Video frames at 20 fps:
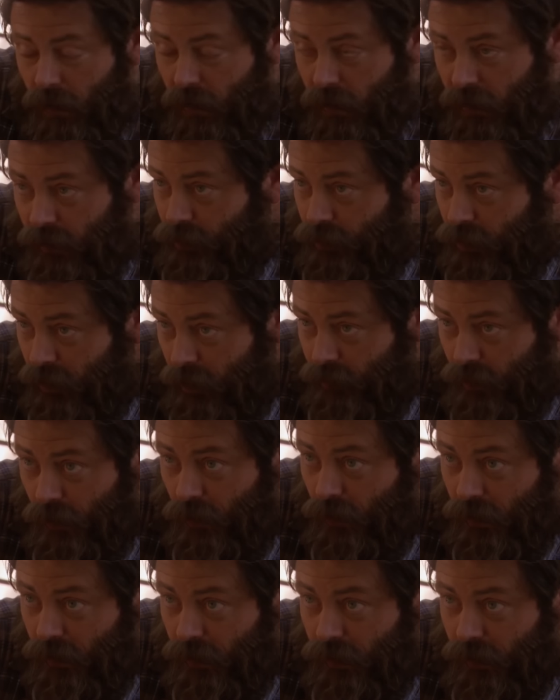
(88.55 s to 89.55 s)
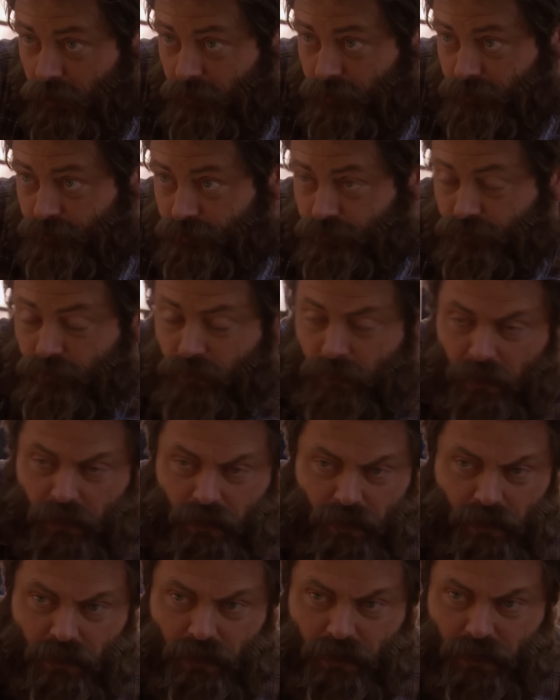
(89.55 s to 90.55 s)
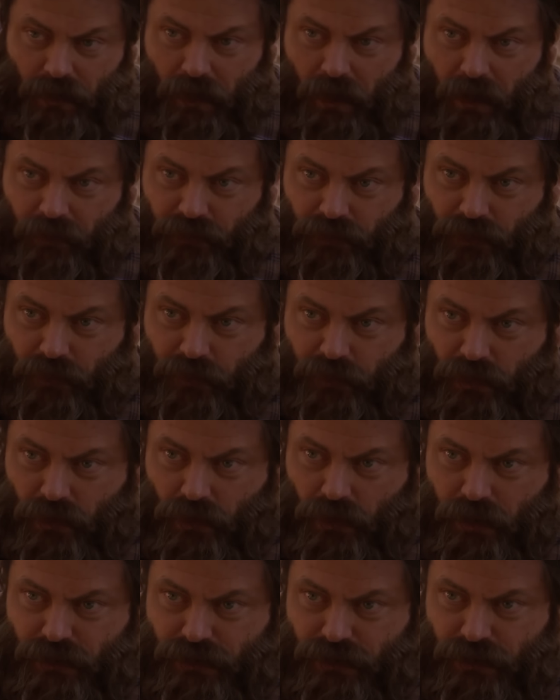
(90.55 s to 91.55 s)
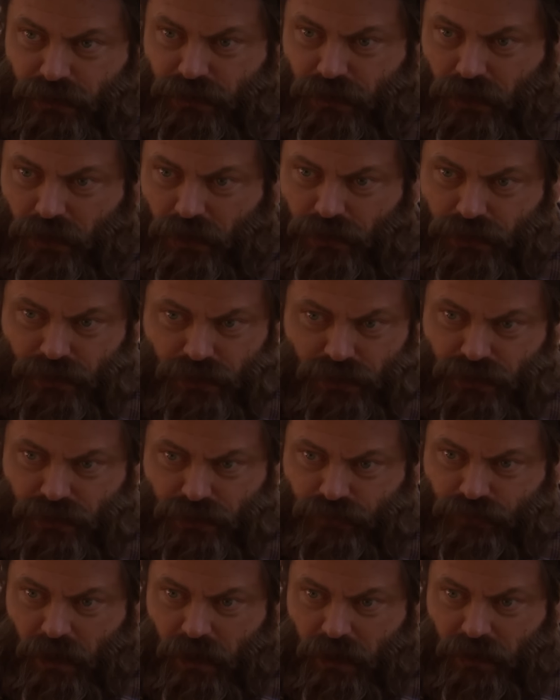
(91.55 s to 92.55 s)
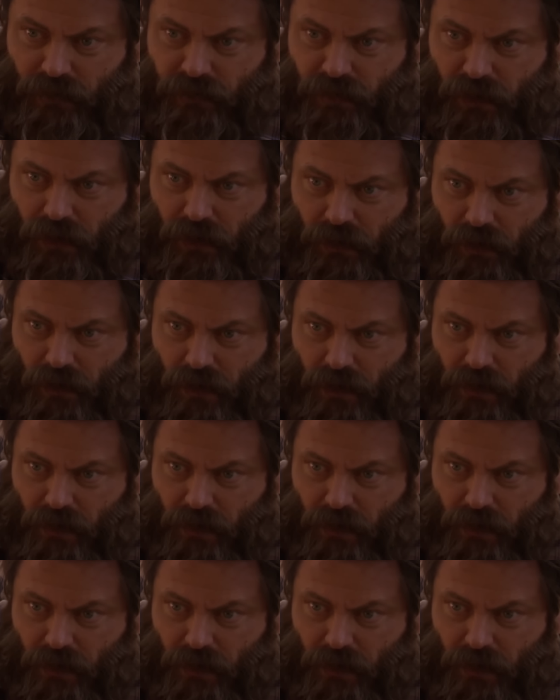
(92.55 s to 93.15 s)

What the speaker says: I hate paperwork. After a few weeks, the toe just kind of fell